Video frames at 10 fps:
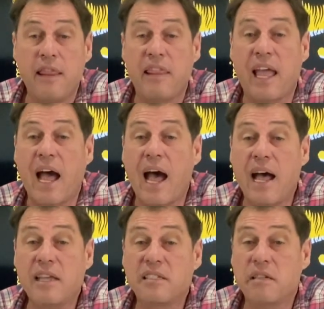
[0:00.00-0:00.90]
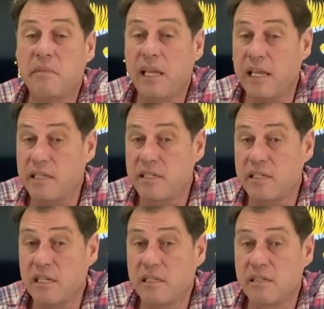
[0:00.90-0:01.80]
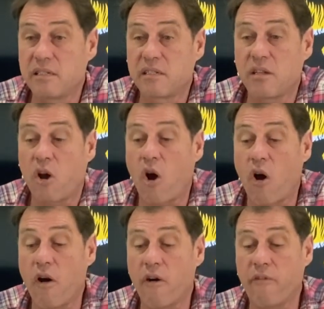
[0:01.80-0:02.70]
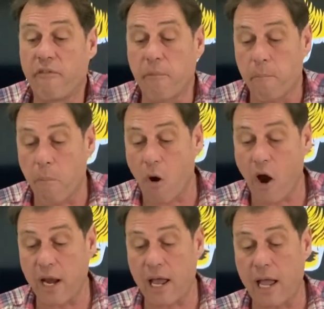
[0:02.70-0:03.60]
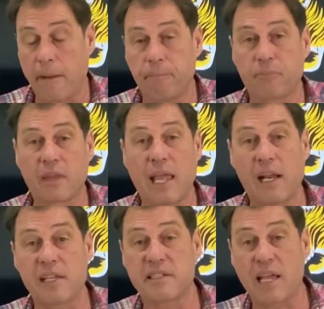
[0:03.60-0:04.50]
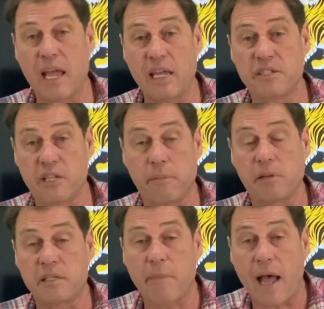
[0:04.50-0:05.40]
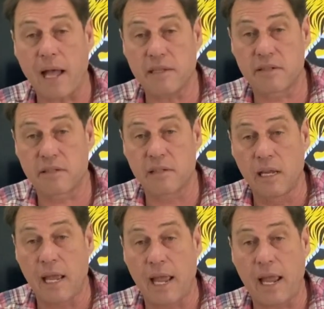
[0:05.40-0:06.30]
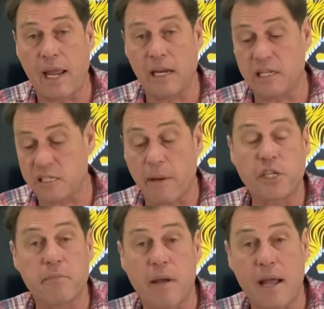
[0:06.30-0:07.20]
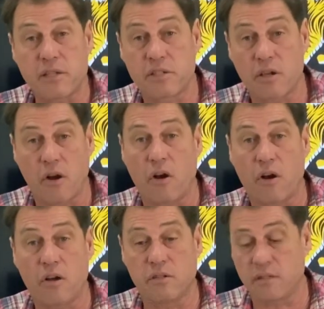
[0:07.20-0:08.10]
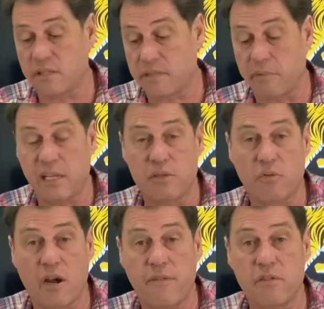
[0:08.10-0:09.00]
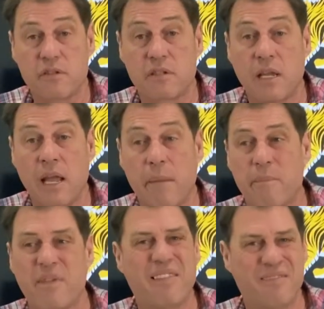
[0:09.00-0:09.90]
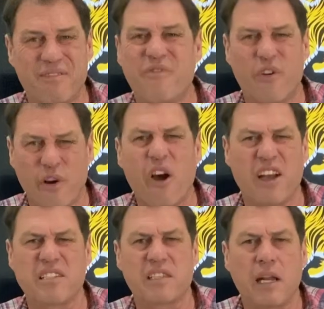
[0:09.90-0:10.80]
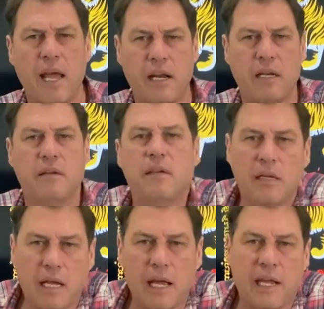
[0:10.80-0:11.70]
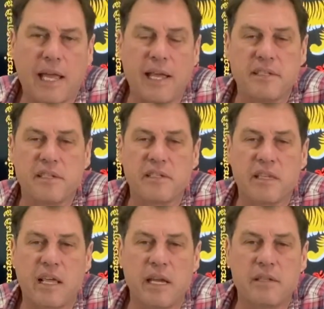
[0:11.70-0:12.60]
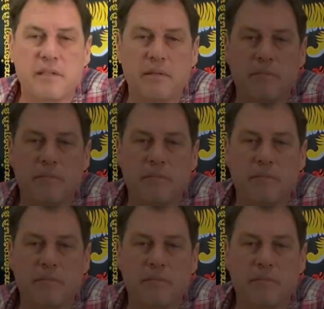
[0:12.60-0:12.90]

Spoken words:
There are some instances of minor LSA surplus parts and inspection marks on some of these rifles, but very isolated cases of those.